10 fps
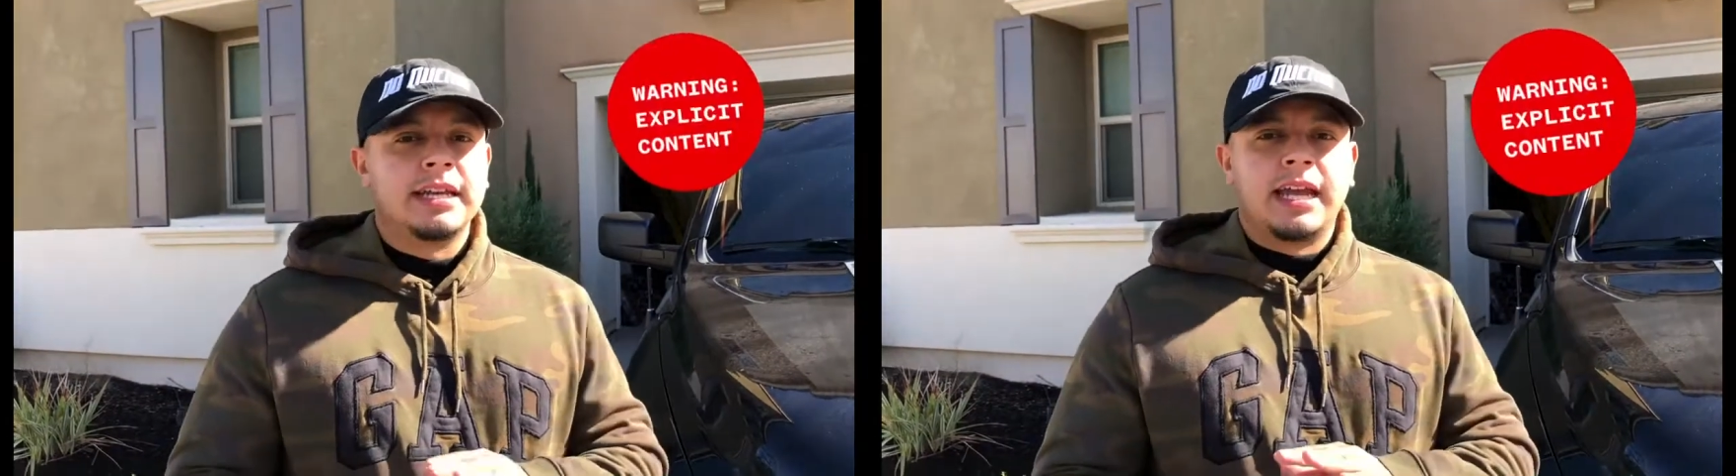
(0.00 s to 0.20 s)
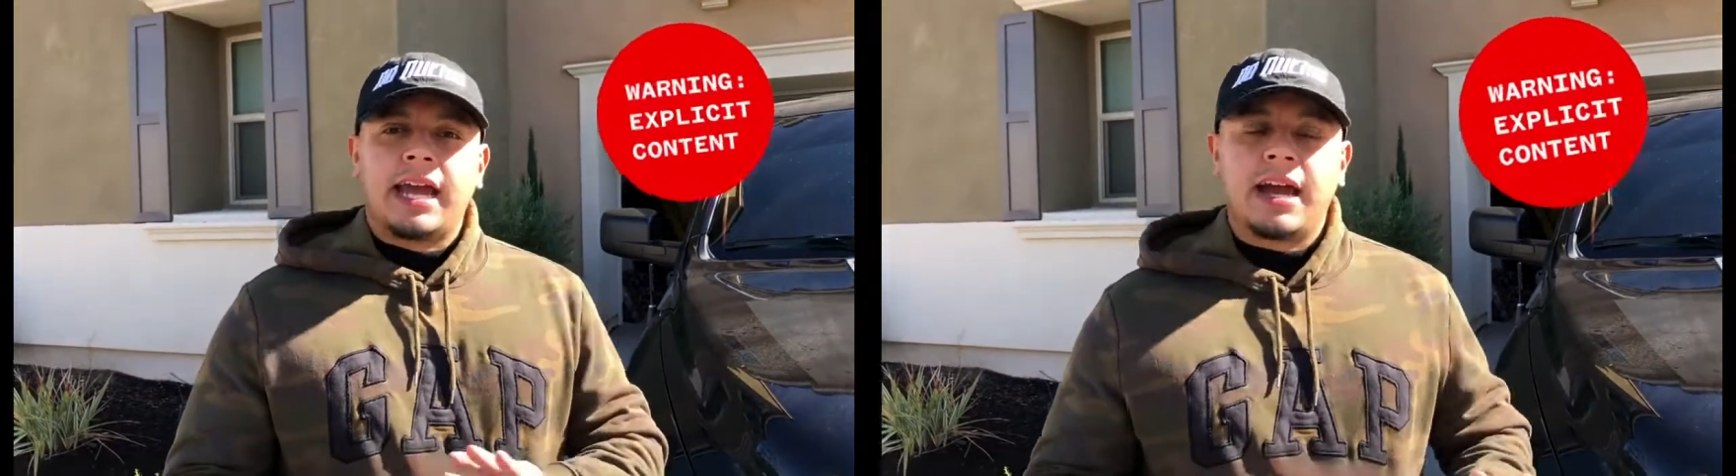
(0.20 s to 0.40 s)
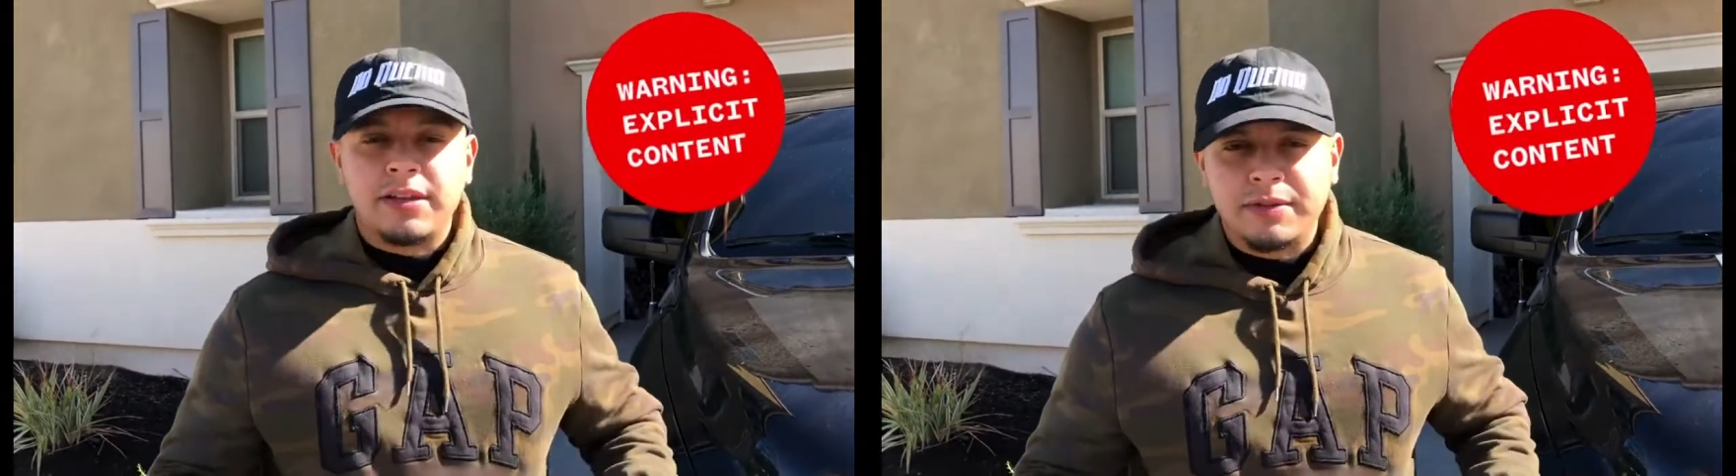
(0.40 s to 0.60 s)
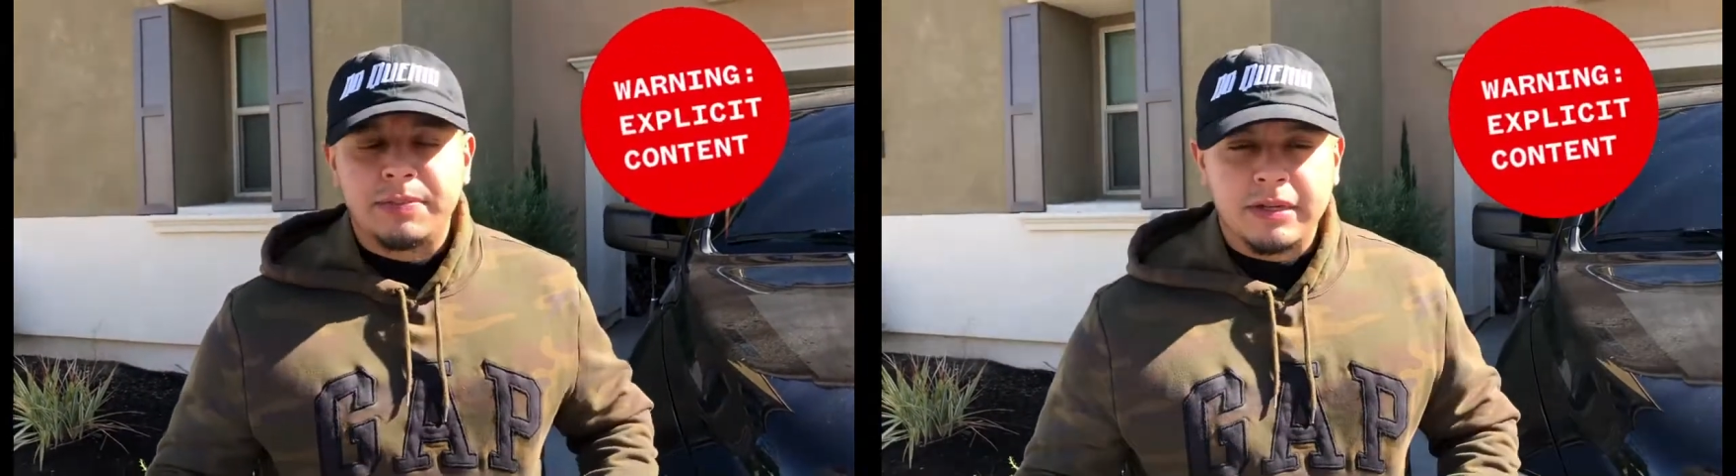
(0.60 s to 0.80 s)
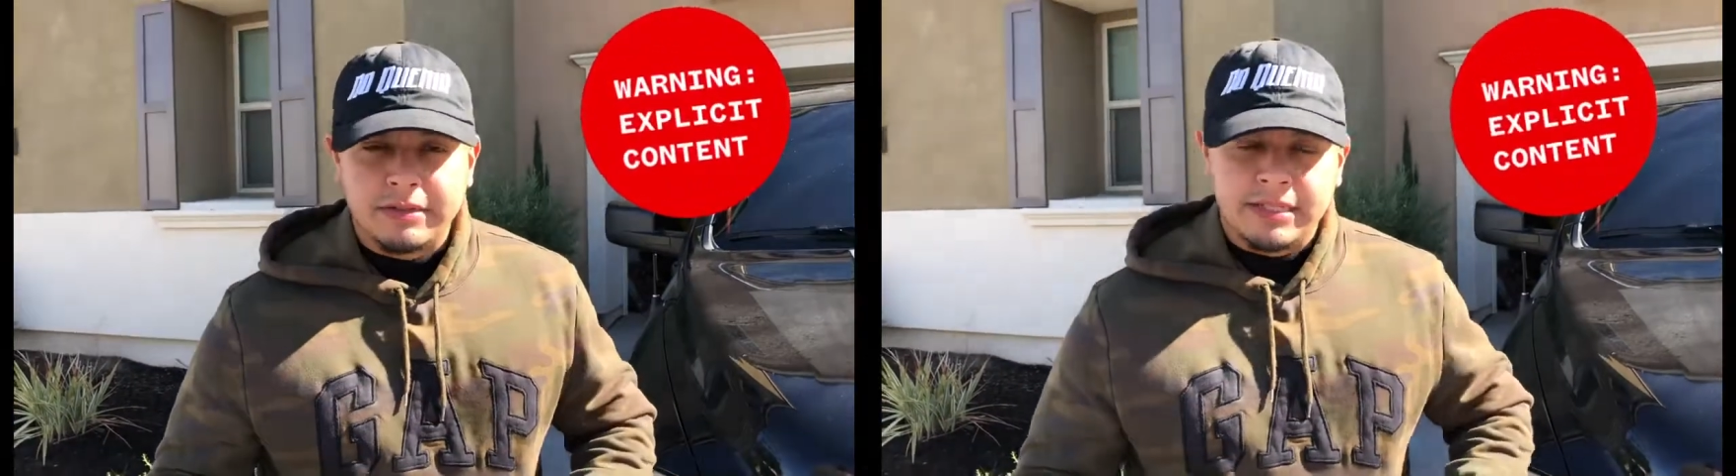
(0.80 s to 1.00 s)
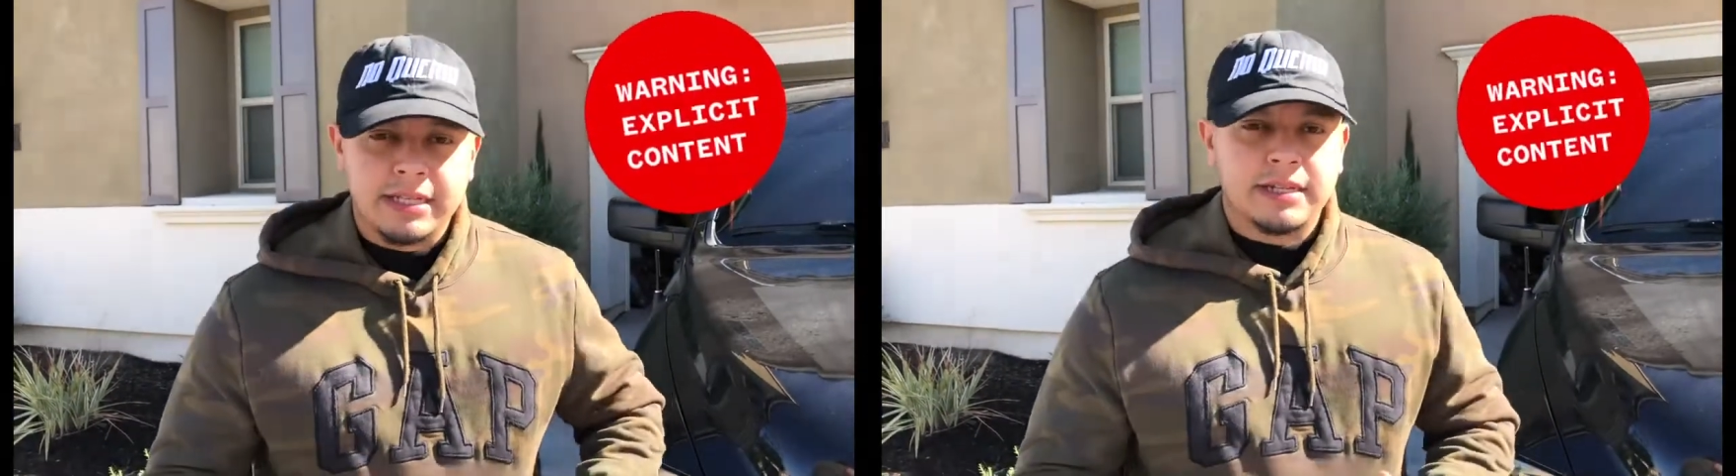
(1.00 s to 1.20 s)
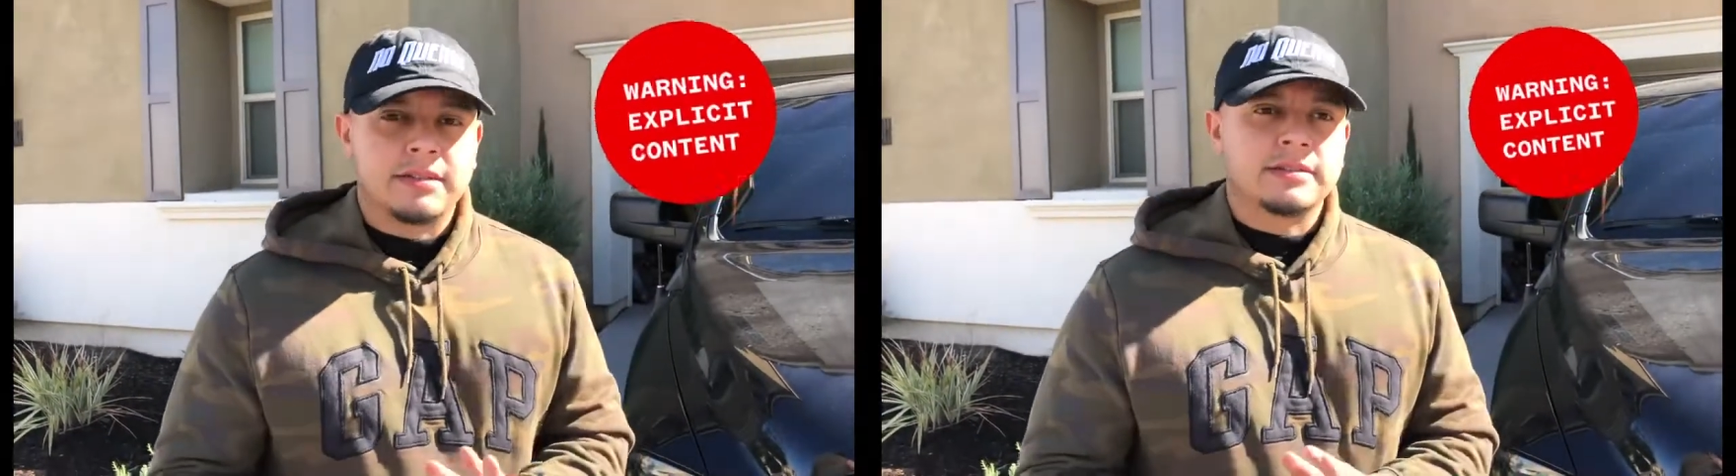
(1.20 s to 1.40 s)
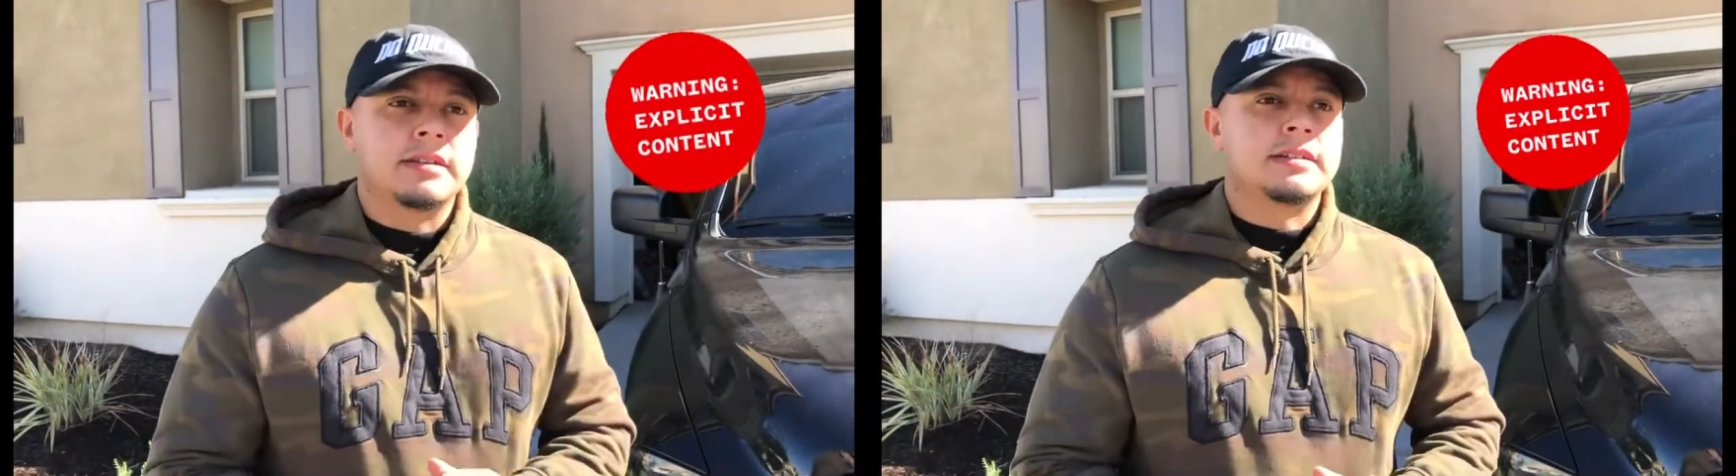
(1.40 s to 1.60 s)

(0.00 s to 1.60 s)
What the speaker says: how do you put your decals on?